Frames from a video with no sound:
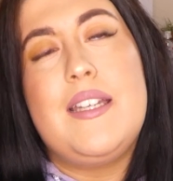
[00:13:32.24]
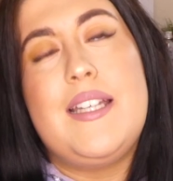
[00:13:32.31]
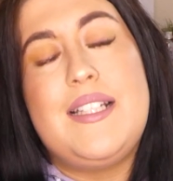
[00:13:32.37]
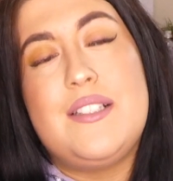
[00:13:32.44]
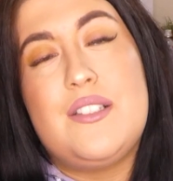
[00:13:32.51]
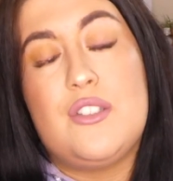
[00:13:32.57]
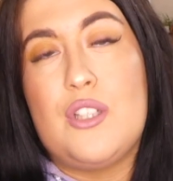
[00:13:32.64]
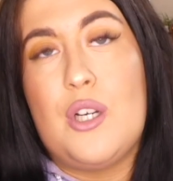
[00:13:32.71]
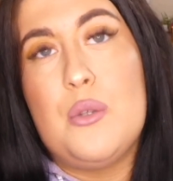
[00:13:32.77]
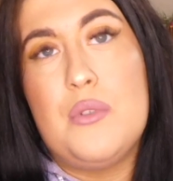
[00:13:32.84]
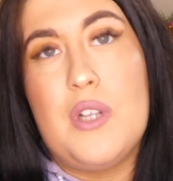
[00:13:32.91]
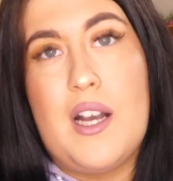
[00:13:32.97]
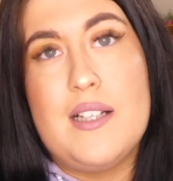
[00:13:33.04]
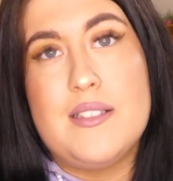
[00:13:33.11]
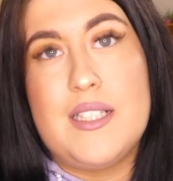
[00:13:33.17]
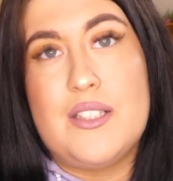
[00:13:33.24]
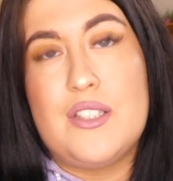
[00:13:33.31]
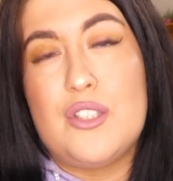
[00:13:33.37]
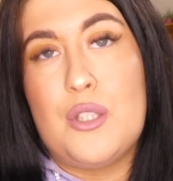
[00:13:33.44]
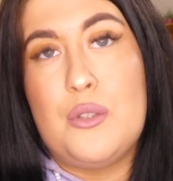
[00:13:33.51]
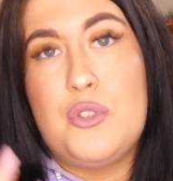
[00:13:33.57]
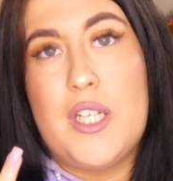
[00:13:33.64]
it's so nice. It's
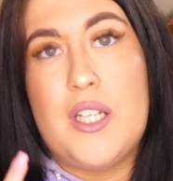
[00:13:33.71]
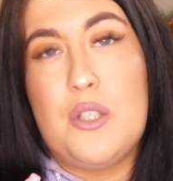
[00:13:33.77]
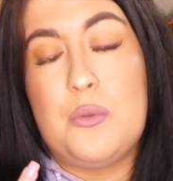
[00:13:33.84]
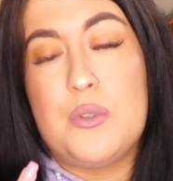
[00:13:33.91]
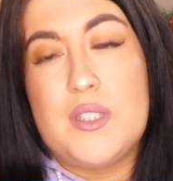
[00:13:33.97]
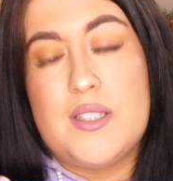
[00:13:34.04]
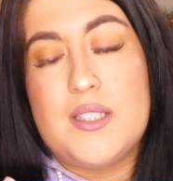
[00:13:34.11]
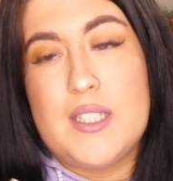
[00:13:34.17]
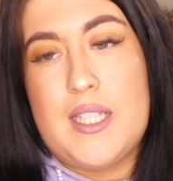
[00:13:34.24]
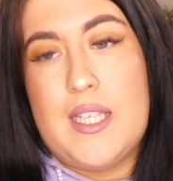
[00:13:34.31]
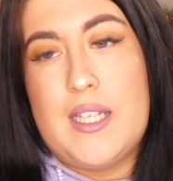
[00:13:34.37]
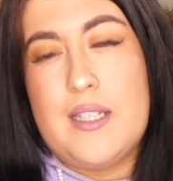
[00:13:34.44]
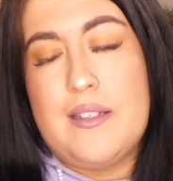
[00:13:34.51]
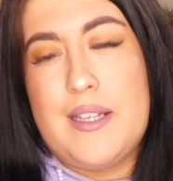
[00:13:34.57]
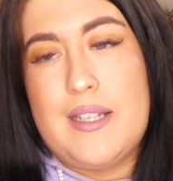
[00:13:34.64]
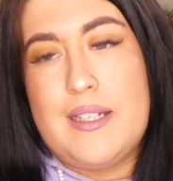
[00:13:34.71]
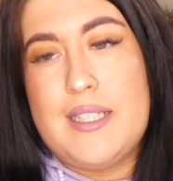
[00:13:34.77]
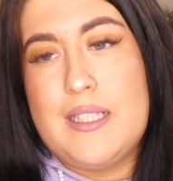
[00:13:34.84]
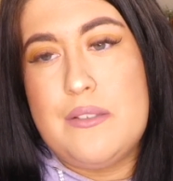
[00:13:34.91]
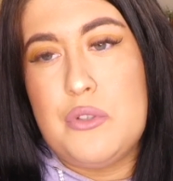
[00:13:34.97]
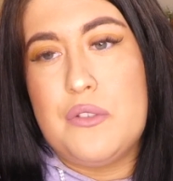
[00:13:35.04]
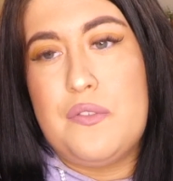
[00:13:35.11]
so gentle on the skin. It
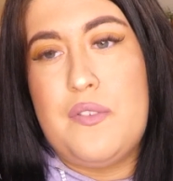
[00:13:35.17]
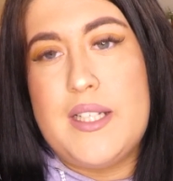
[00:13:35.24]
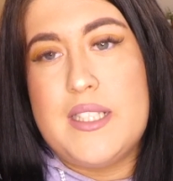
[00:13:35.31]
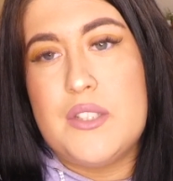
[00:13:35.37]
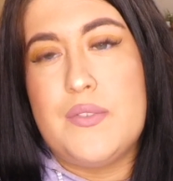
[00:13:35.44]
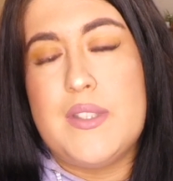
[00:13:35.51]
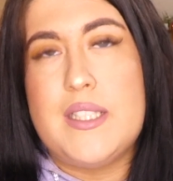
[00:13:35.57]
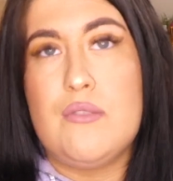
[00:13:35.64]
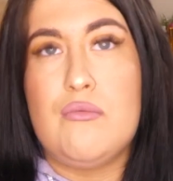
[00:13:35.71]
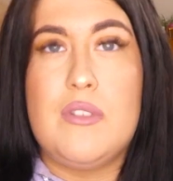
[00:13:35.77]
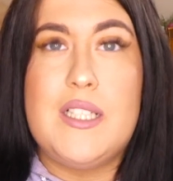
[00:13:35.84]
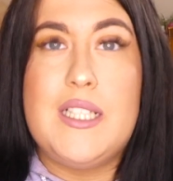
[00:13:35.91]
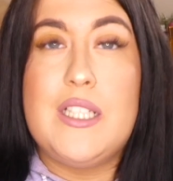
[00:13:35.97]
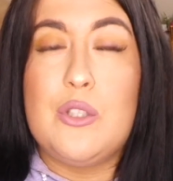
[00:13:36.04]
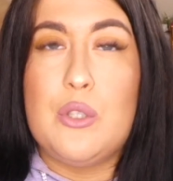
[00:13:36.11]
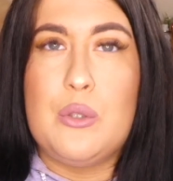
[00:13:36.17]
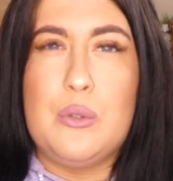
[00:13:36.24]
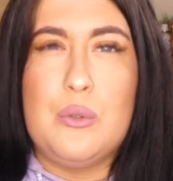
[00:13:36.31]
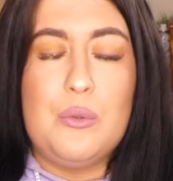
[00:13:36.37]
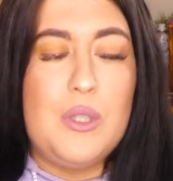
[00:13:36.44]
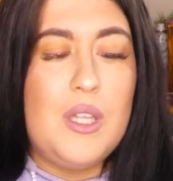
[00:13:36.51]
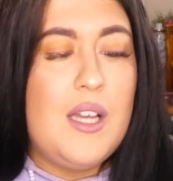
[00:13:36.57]
leaves your face feeling really
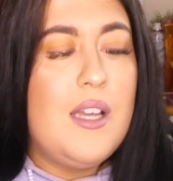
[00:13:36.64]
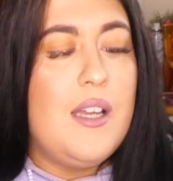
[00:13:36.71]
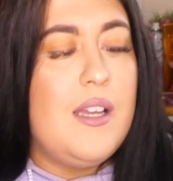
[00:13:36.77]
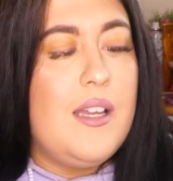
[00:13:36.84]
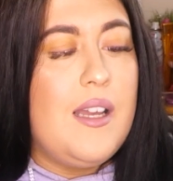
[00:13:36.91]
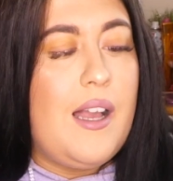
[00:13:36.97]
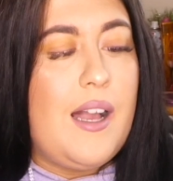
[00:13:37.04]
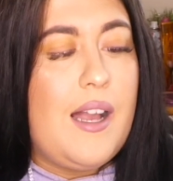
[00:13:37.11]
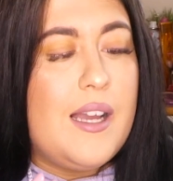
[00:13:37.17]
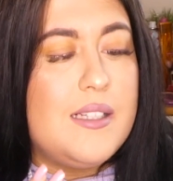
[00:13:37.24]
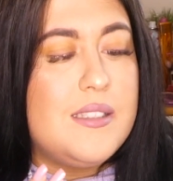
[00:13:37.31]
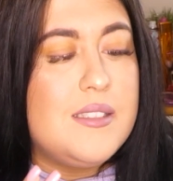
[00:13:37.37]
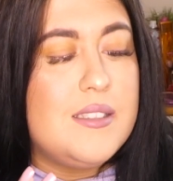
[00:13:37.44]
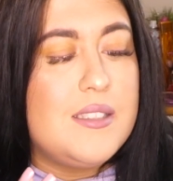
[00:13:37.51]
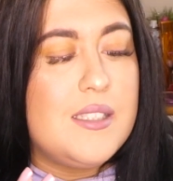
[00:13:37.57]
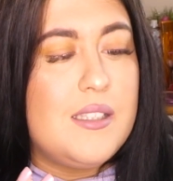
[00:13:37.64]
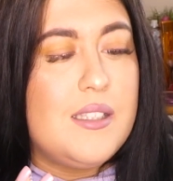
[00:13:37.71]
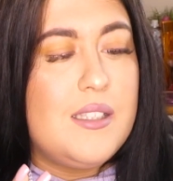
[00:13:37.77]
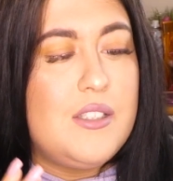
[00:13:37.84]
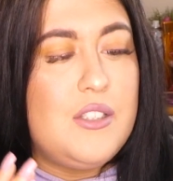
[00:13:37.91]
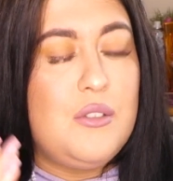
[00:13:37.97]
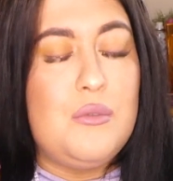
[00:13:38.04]
cool, and
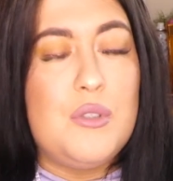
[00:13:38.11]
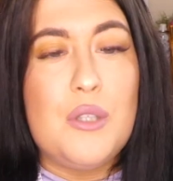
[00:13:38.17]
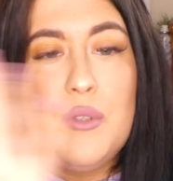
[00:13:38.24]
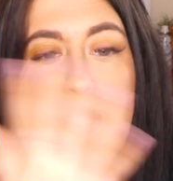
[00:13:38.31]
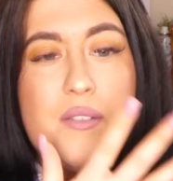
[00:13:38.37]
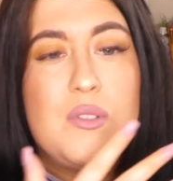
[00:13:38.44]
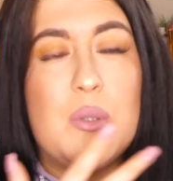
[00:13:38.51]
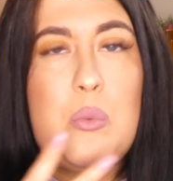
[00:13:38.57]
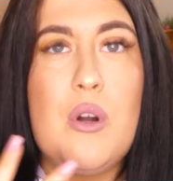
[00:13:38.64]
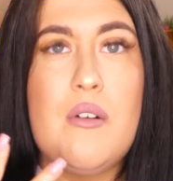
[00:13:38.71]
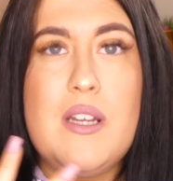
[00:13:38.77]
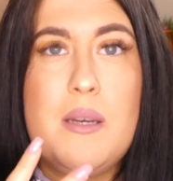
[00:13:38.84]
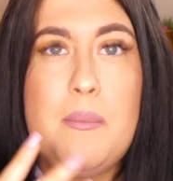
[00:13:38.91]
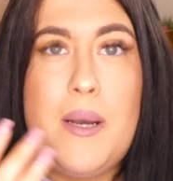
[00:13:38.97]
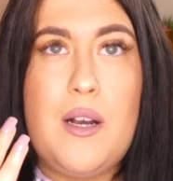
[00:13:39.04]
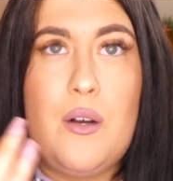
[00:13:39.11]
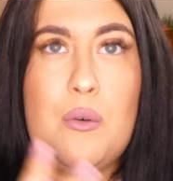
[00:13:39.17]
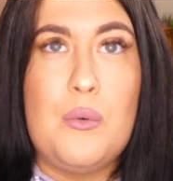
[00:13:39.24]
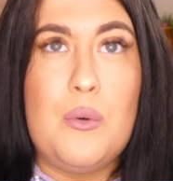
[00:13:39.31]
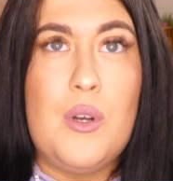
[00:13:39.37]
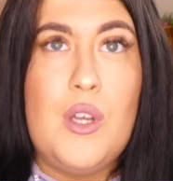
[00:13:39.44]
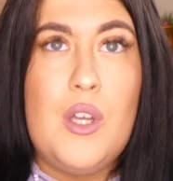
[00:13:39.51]
you don't have to worry
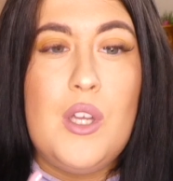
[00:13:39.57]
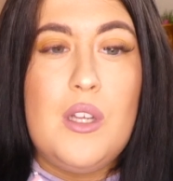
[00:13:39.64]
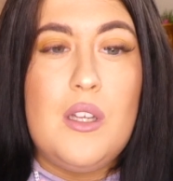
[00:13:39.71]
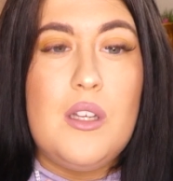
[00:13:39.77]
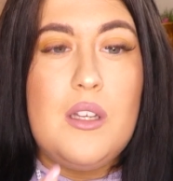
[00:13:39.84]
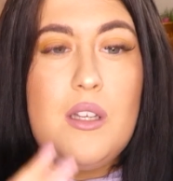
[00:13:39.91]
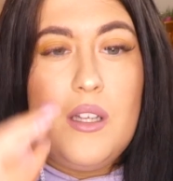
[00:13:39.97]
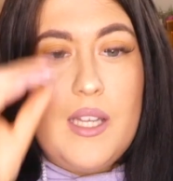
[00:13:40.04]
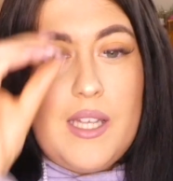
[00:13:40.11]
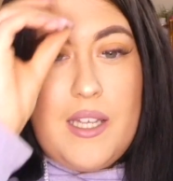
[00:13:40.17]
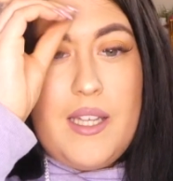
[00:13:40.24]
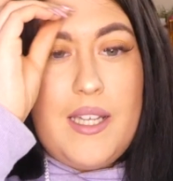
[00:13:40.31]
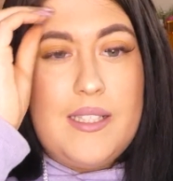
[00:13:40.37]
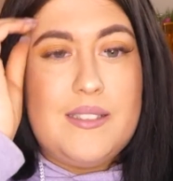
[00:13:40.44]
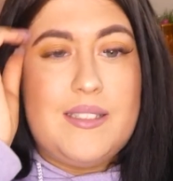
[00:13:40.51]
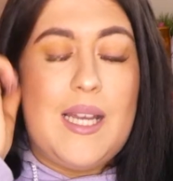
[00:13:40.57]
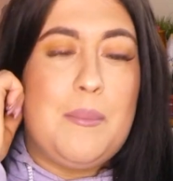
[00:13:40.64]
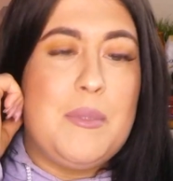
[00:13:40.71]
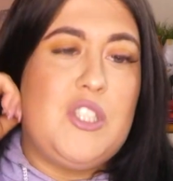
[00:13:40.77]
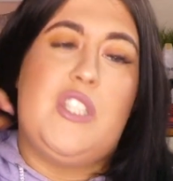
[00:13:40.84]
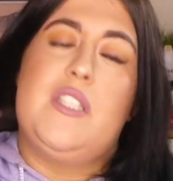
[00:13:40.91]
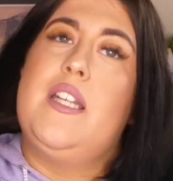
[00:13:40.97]
about it
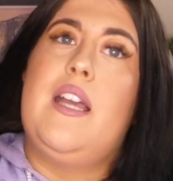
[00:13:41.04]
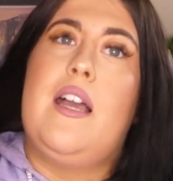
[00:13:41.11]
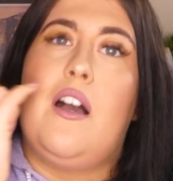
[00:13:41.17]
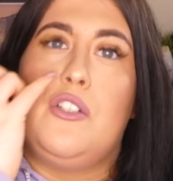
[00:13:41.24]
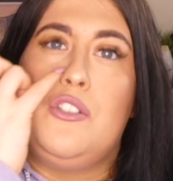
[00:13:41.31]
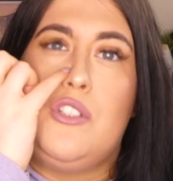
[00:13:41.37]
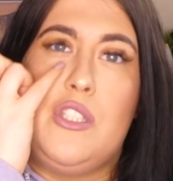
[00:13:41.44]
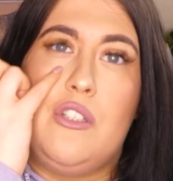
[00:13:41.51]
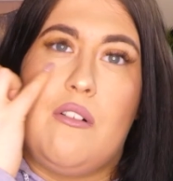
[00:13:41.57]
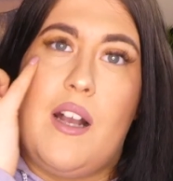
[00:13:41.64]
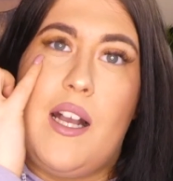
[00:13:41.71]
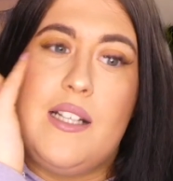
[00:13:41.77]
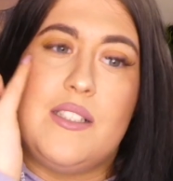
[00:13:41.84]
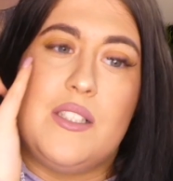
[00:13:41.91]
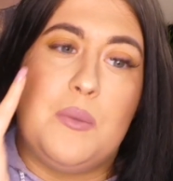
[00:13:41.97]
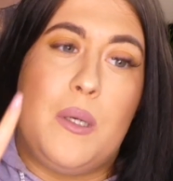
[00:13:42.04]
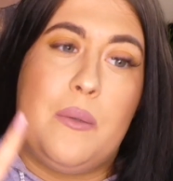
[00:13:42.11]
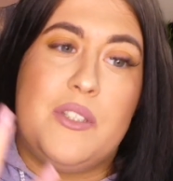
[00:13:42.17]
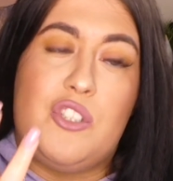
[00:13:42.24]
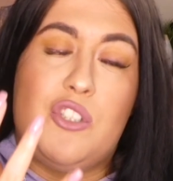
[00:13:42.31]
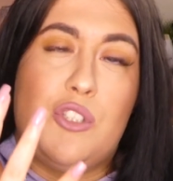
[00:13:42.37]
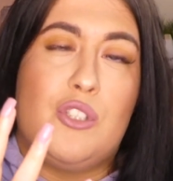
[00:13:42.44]
damaging under your eyes as well.
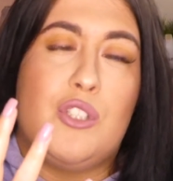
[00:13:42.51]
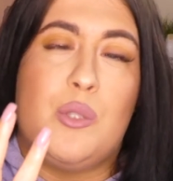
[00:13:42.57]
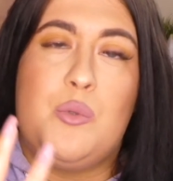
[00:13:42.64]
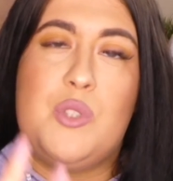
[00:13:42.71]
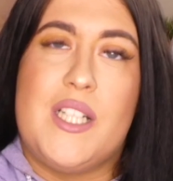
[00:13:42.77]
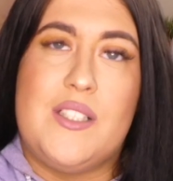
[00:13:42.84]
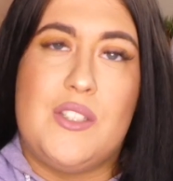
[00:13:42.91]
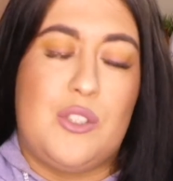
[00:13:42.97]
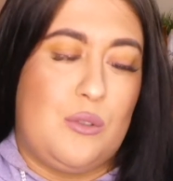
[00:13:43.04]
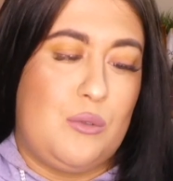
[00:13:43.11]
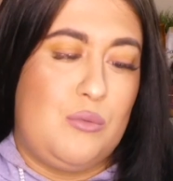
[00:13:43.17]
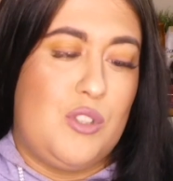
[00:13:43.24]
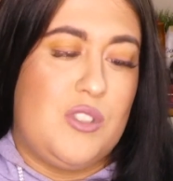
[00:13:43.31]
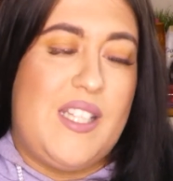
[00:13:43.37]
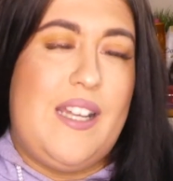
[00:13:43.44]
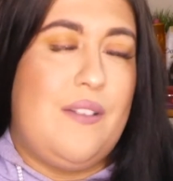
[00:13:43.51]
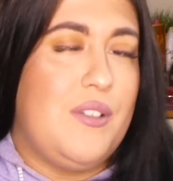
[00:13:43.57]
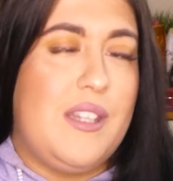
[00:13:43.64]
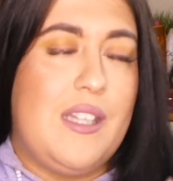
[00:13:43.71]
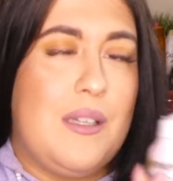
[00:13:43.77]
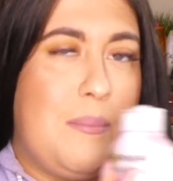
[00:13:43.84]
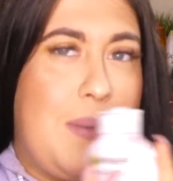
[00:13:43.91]
It's just so gentle. Just
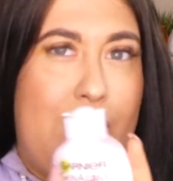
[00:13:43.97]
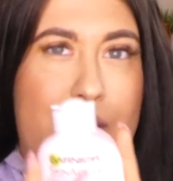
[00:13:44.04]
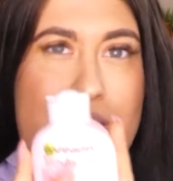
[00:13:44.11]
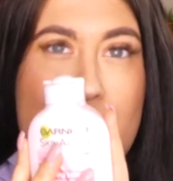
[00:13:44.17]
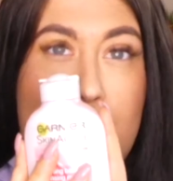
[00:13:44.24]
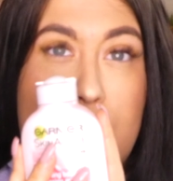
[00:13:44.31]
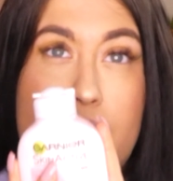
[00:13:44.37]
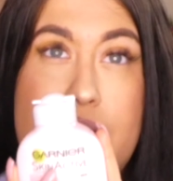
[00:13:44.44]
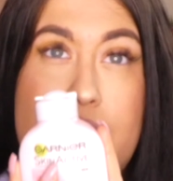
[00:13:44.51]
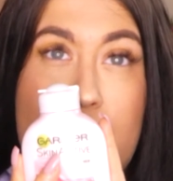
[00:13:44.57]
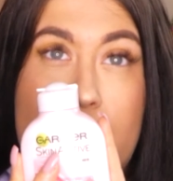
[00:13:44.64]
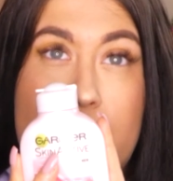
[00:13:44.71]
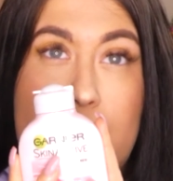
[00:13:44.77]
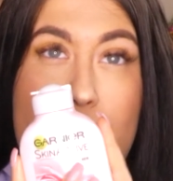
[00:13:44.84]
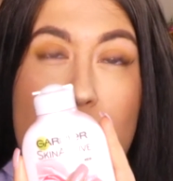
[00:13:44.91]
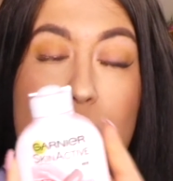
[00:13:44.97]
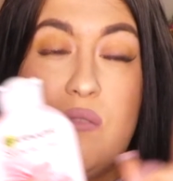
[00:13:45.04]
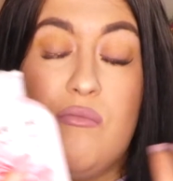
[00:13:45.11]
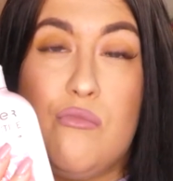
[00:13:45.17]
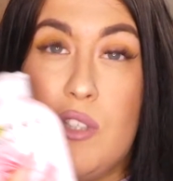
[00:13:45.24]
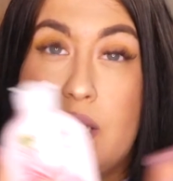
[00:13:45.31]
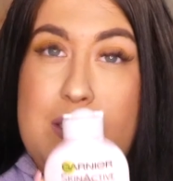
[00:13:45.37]
everything about it is really gentle
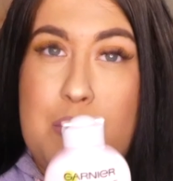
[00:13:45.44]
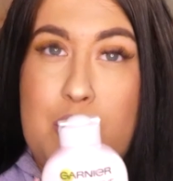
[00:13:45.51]
and really